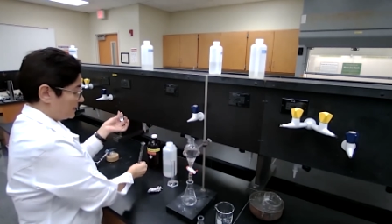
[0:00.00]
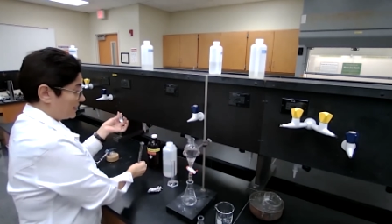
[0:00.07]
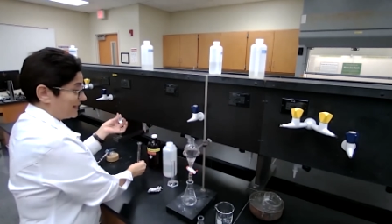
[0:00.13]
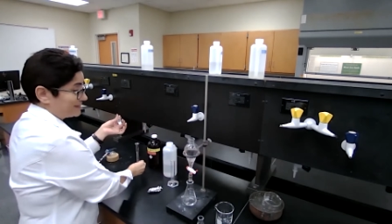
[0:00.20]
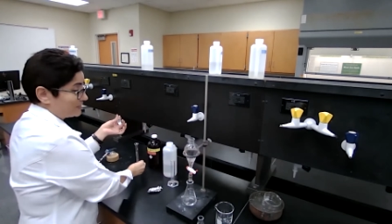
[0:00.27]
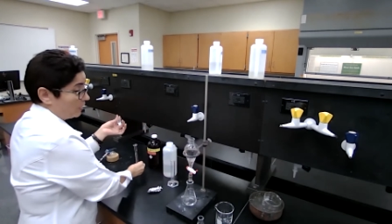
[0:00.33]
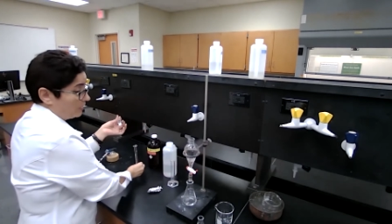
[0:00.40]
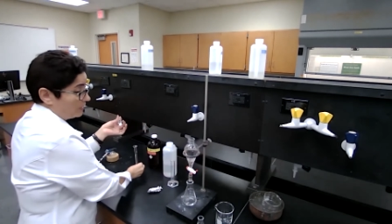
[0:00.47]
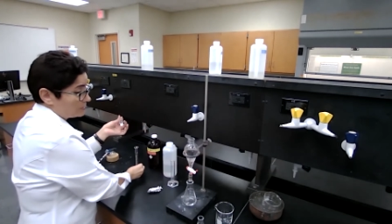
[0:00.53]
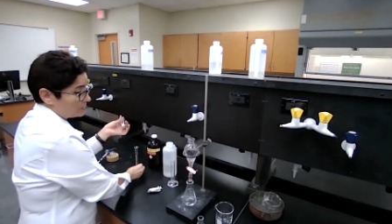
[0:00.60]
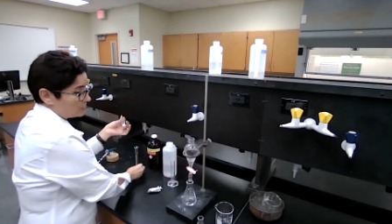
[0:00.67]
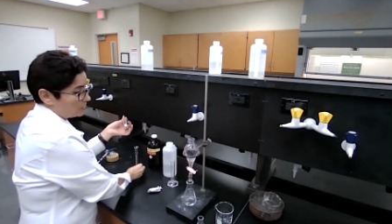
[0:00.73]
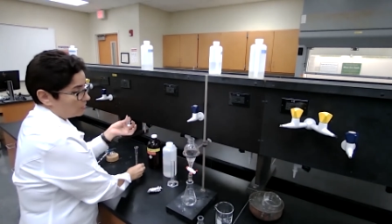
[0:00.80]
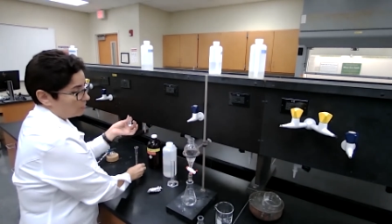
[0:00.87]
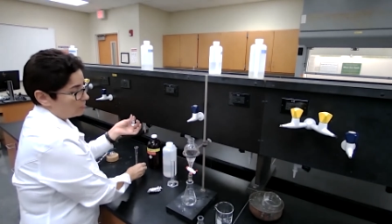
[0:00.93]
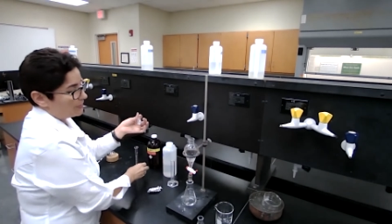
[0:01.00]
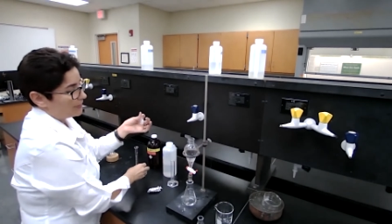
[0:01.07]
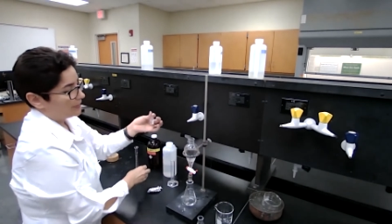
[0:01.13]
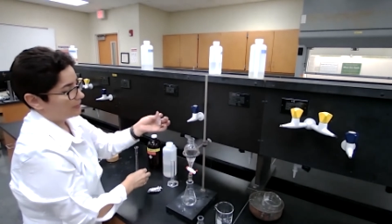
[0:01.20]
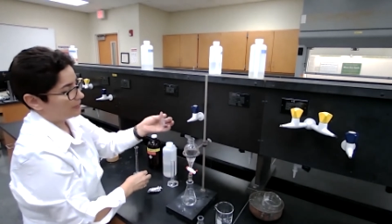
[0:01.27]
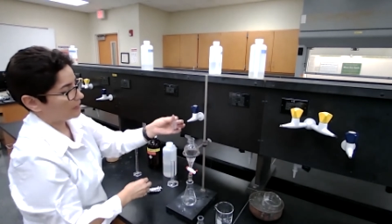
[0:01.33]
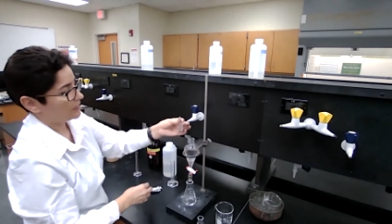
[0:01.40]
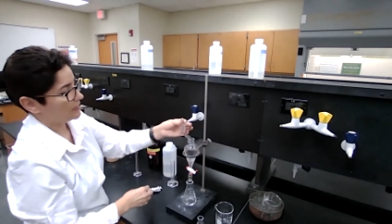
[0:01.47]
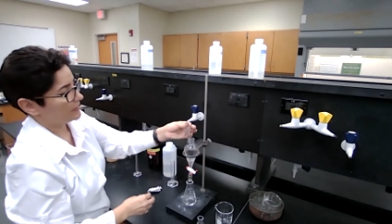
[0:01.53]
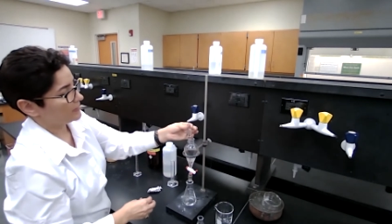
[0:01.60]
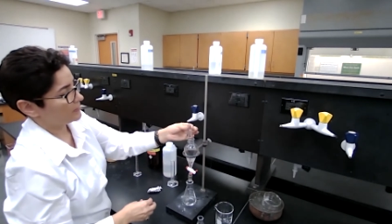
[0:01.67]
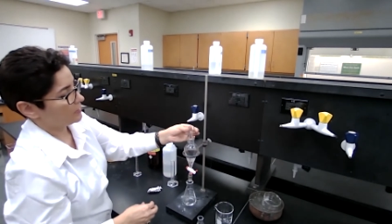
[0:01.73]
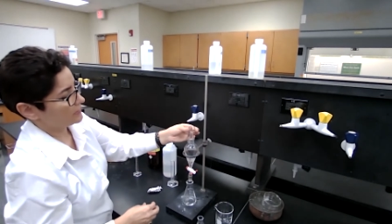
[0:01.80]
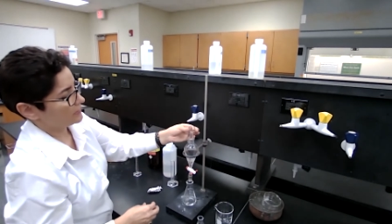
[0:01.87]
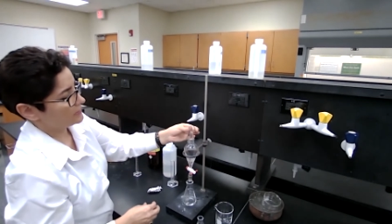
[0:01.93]
That's also
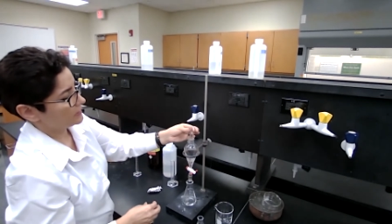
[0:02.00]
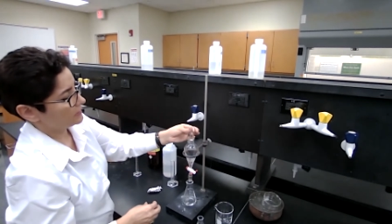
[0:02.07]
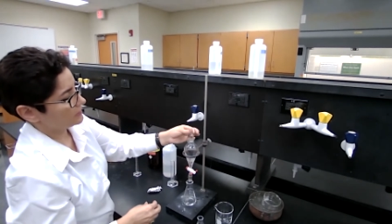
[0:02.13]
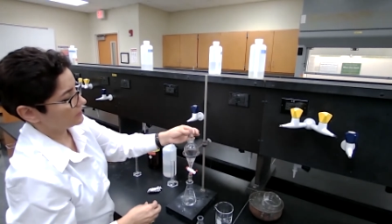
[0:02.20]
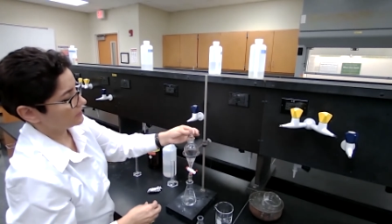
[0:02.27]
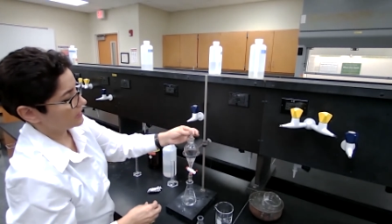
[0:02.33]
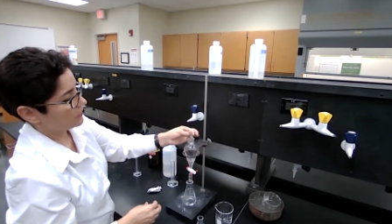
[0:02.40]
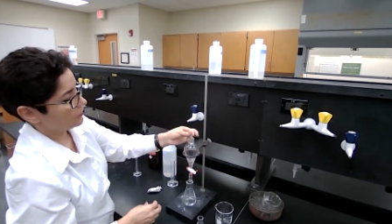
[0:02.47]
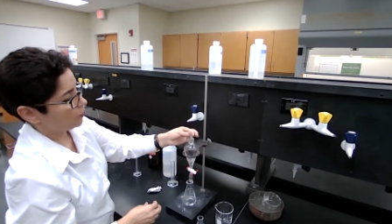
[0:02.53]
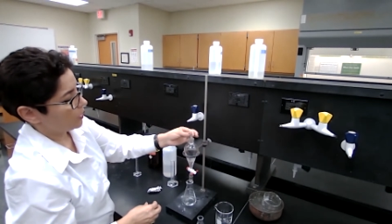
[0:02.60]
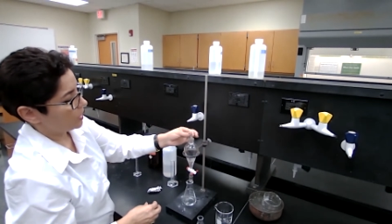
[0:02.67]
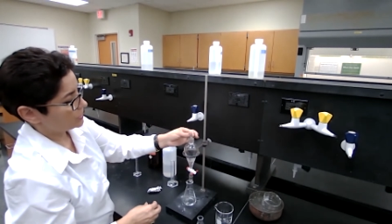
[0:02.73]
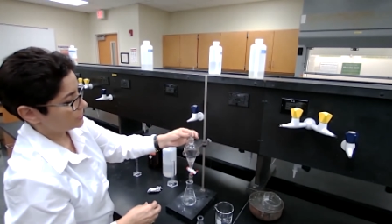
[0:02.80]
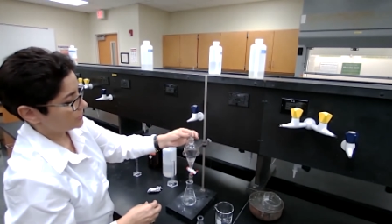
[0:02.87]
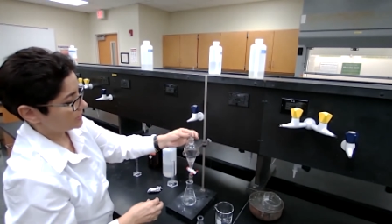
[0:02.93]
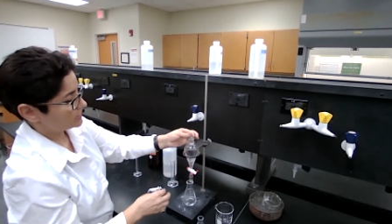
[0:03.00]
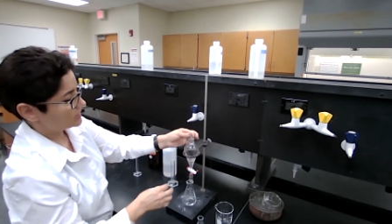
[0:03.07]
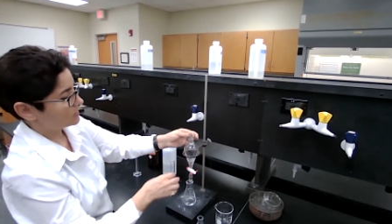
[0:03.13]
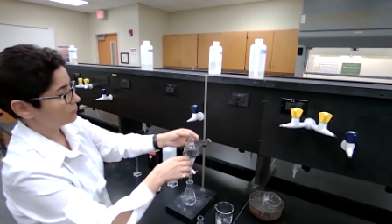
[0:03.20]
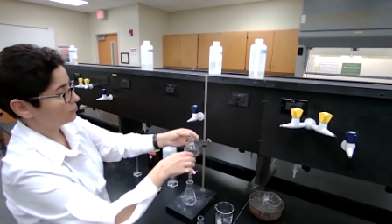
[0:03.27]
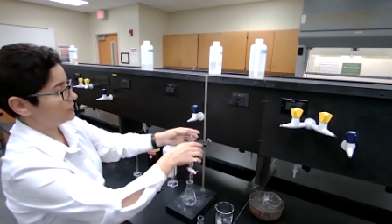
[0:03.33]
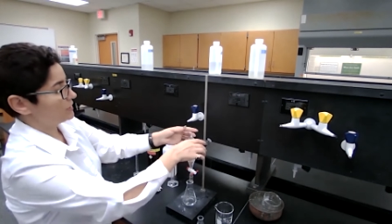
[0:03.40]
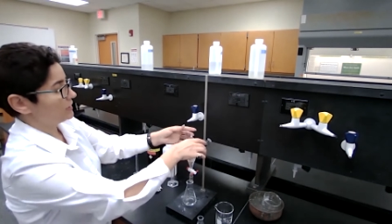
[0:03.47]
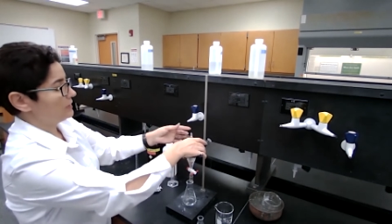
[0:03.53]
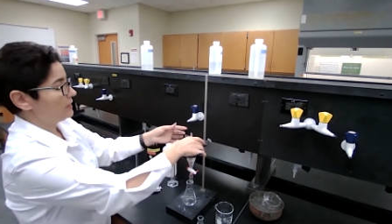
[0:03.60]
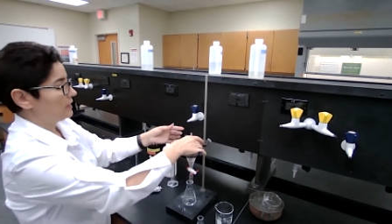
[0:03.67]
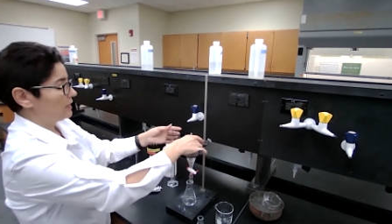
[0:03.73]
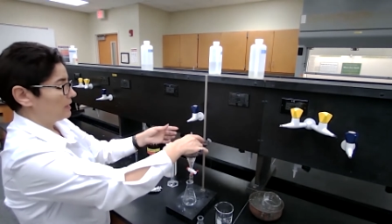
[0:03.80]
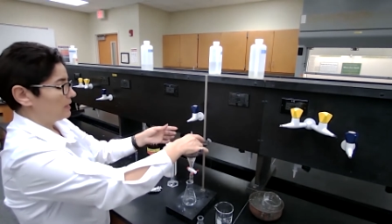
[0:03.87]
considered a washing solution,